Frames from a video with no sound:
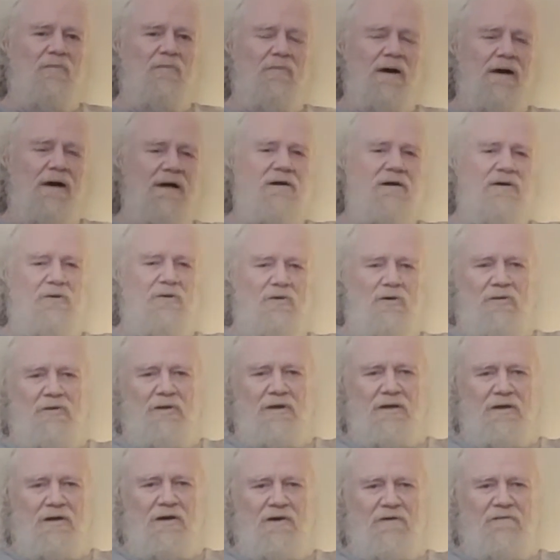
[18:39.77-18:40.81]

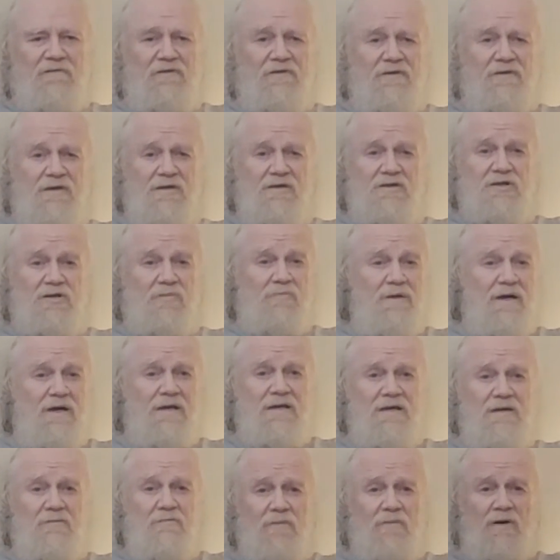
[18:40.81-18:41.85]
bankrolling off of this. They're
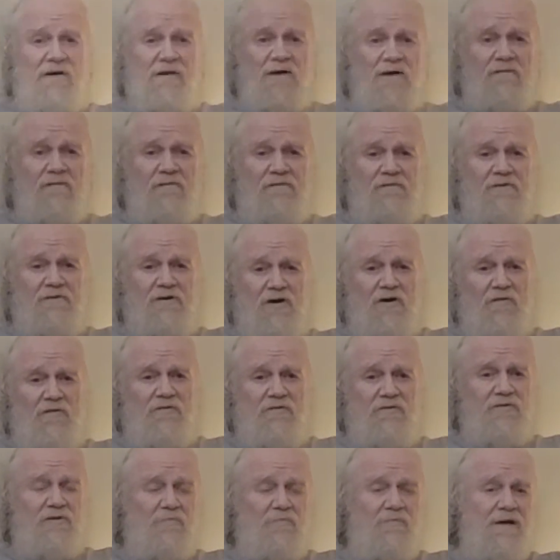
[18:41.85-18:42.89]
making money off of COVID.
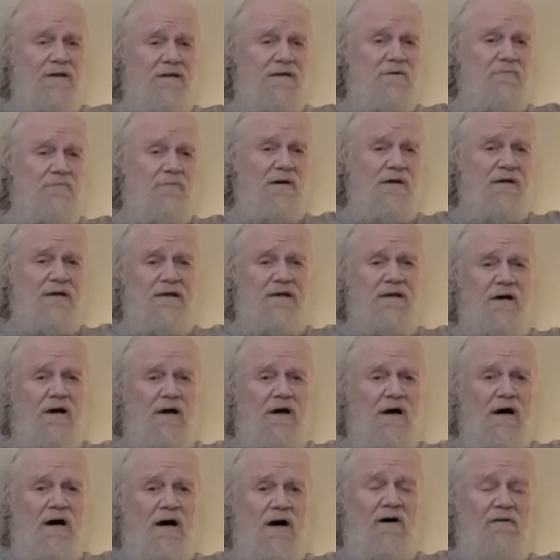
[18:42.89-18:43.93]
They're making money
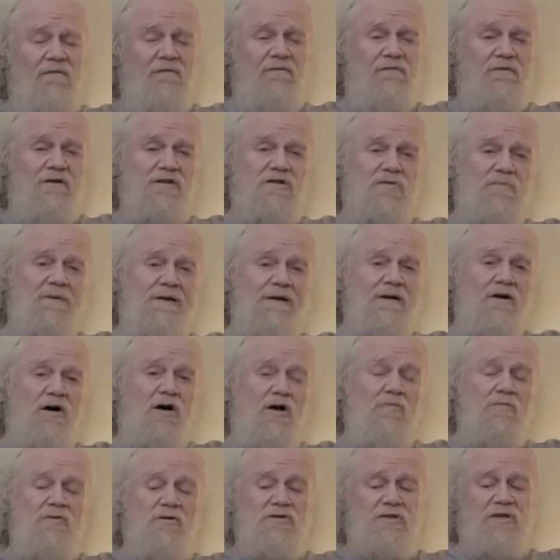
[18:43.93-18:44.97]
off of us being
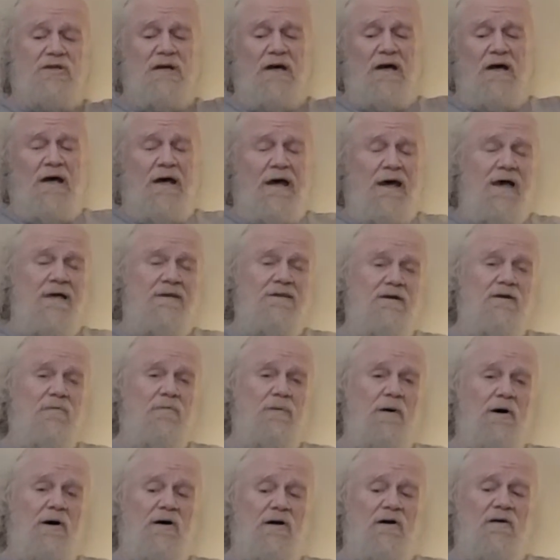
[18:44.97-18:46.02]
homeless. And they're
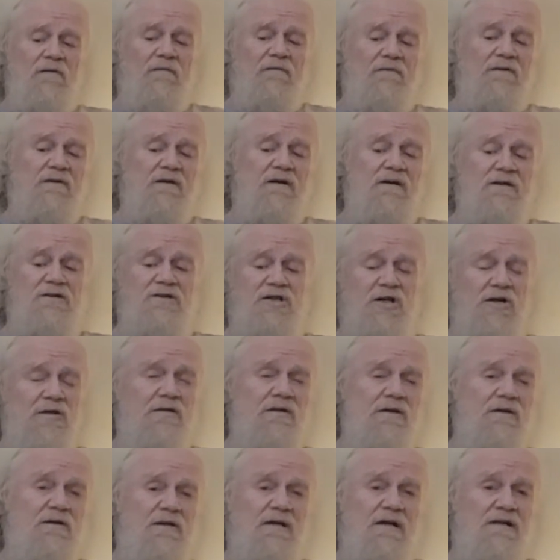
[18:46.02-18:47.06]
part of an
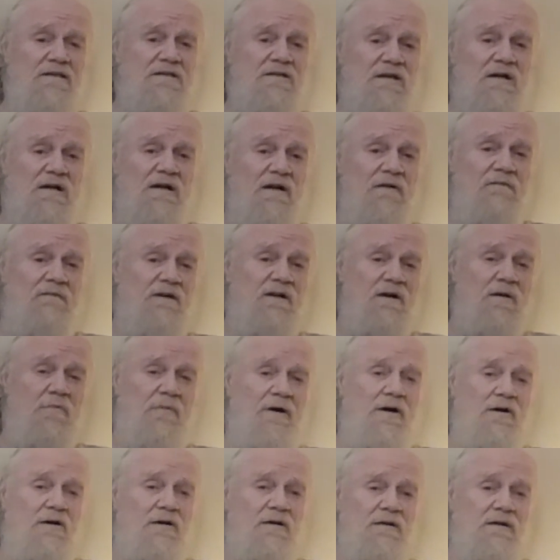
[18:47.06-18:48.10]
agenda that's not even an
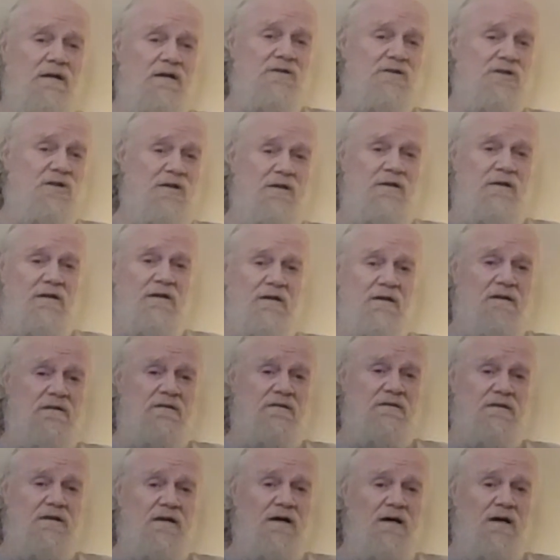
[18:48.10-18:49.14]
American agenda. It's
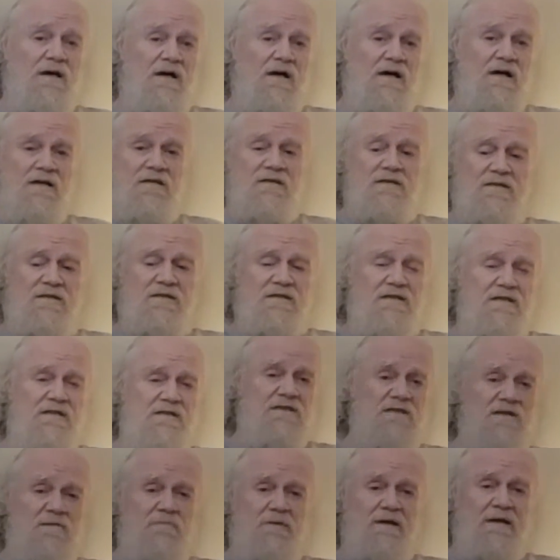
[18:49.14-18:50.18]
the
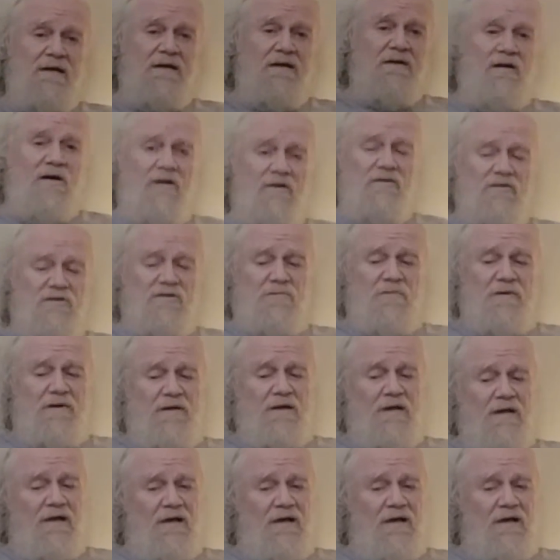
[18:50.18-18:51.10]
CCP and others, but